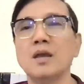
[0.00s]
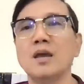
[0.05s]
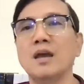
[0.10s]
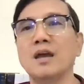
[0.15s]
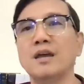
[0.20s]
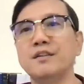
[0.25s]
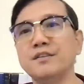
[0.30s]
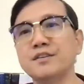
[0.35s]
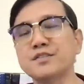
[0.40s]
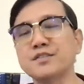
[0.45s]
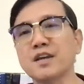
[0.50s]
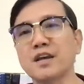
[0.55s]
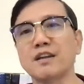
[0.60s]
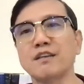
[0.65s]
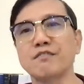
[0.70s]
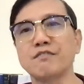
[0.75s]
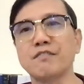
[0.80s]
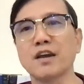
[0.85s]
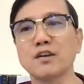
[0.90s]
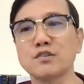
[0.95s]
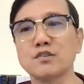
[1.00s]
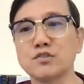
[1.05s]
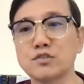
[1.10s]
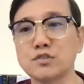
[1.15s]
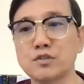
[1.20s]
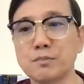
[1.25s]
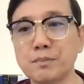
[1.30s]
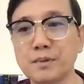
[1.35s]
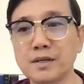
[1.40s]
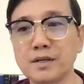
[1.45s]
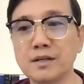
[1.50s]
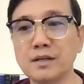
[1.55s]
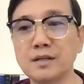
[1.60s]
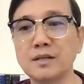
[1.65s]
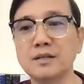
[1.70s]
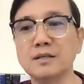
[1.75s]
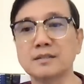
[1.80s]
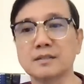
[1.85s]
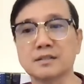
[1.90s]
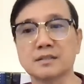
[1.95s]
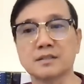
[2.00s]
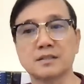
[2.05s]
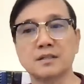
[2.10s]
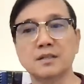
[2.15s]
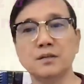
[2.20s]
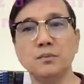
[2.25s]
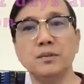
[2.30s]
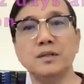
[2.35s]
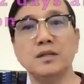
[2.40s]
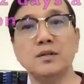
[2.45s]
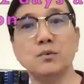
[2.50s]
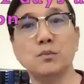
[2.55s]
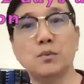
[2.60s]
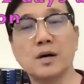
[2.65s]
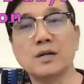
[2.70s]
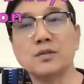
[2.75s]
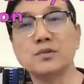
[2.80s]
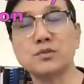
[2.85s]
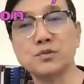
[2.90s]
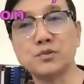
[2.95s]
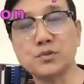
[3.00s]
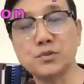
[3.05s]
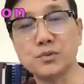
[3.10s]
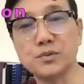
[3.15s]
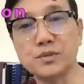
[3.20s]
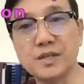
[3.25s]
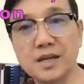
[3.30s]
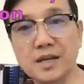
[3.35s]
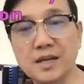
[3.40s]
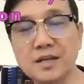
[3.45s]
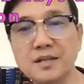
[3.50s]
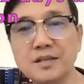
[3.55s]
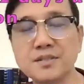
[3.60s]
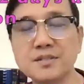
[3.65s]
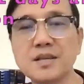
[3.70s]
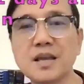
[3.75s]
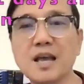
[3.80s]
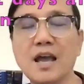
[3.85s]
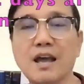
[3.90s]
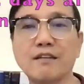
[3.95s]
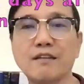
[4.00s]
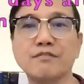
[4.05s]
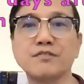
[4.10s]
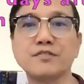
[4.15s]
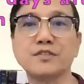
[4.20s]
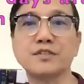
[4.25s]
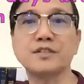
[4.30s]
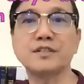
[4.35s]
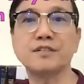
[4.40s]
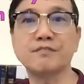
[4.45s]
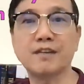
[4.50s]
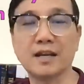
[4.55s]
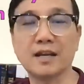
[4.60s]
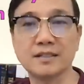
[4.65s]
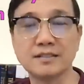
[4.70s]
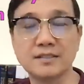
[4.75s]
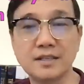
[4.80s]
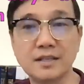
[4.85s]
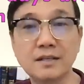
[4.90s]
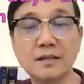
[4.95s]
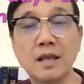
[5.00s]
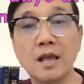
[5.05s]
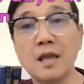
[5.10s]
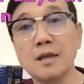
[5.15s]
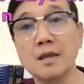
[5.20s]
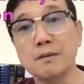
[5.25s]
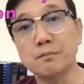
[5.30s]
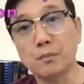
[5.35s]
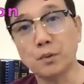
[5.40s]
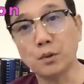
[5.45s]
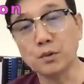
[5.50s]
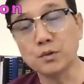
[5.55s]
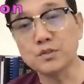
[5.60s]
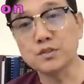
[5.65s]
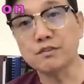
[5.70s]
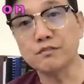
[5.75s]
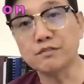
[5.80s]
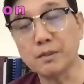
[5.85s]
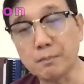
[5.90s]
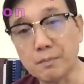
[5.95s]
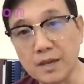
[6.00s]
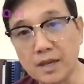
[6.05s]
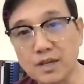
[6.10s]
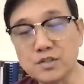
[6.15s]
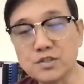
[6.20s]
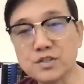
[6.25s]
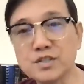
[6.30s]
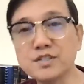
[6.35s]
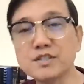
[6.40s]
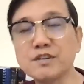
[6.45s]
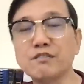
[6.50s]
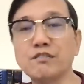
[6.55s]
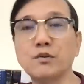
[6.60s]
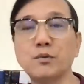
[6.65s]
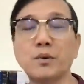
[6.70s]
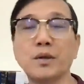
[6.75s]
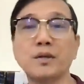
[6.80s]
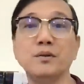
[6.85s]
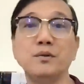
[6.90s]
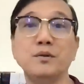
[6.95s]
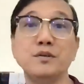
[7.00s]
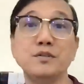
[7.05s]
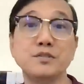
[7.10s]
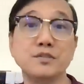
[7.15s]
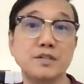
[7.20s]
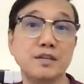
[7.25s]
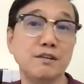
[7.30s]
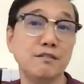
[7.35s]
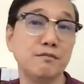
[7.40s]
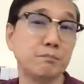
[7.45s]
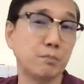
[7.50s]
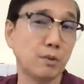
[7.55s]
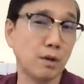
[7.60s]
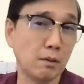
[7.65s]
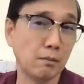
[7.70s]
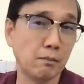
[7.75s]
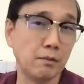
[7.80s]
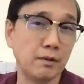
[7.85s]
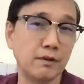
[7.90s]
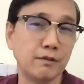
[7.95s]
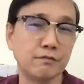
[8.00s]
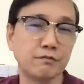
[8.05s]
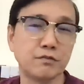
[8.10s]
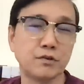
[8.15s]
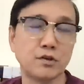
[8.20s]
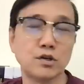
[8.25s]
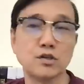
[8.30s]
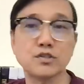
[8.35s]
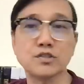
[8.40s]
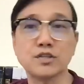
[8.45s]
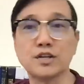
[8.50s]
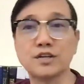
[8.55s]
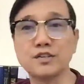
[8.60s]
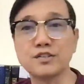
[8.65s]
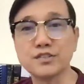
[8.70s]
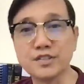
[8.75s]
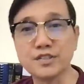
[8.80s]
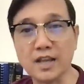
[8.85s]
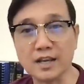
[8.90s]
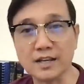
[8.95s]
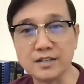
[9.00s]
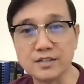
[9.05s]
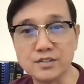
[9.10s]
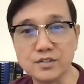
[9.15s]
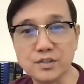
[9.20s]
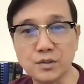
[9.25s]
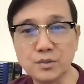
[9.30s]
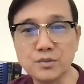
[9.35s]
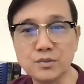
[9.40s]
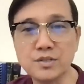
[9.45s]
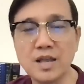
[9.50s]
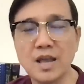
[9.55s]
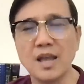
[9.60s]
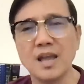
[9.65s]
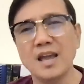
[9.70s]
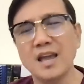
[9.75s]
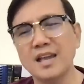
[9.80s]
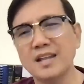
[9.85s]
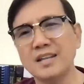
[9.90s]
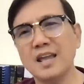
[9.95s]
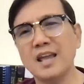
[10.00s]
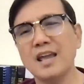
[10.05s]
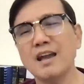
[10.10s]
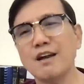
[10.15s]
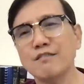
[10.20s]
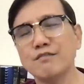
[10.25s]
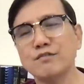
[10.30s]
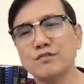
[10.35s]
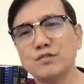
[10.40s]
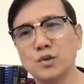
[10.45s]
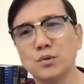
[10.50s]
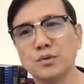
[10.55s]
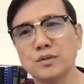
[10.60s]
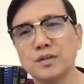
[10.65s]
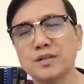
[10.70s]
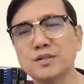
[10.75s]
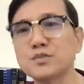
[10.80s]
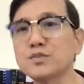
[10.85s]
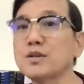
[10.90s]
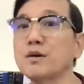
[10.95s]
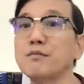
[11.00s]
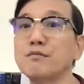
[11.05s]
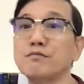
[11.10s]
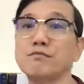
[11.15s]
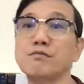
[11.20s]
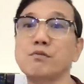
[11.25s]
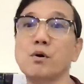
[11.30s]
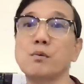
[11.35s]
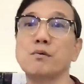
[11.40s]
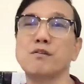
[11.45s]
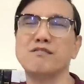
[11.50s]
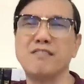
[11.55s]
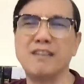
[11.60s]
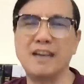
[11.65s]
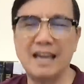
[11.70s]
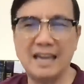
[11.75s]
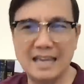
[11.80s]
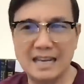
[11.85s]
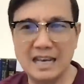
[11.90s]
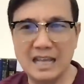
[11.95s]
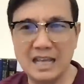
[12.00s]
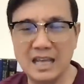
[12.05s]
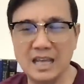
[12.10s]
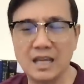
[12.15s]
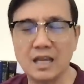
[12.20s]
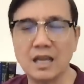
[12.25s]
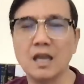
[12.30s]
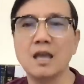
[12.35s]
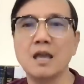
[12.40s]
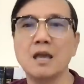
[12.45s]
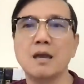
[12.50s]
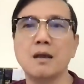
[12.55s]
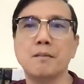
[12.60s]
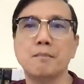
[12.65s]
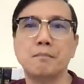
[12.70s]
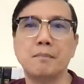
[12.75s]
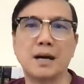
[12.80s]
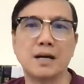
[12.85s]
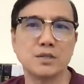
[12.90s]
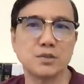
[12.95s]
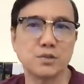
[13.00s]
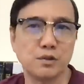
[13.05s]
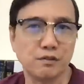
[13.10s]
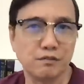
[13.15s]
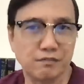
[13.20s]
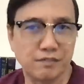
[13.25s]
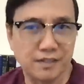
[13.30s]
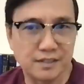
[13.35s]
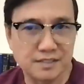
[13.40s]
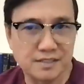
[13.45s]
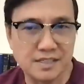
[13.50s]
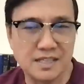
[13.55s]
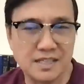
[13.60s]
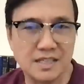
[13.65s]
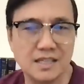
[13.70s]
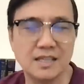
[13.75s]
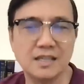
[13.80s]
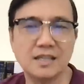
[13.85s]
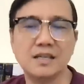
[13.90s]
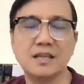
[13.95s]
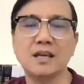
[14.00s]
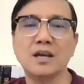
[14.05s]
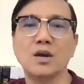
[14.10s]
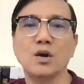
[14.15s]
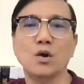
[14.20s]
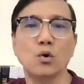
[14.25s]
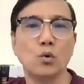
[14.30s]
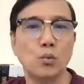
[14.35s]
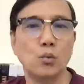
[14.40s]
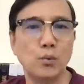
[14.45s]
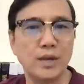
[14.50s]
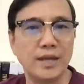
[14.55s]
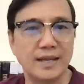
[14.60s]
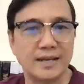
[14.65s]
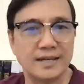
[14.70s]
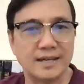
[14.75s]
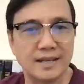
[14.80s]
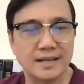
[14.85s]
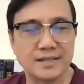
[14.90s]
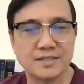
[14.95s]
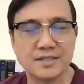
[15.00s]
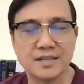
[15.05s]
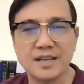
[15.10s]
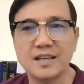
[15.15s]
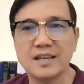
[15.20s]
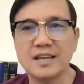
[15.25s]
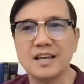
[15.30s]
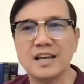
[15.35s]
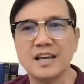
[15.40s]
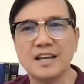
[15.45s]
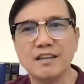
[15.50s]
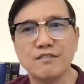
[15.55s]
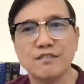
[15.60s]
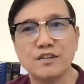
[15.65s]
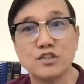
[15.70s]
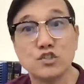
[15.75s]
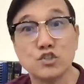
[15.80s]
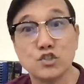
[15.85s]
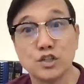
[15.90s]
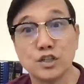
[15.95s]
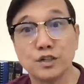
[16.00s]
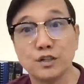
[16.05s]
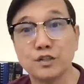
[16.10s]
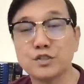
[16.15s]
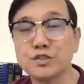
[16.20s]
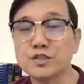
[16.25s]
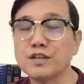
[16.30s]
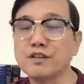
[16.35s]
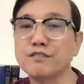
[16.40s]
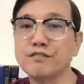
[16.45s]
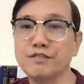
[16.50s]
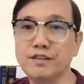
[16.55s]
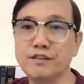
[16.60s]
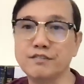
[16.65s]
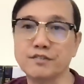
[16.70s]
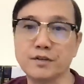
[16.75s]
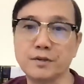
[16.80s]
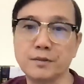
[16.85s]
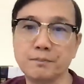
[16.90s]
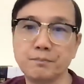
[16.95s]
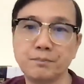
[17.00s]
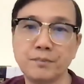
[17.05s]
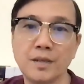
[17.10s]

And these side effects typically occur within 1 to 2 days after the vaccine. Most of the patients have already received probably the first or second dose, and they have noticed some form of headache, muscle fatigue, weakness, and even chills and fever.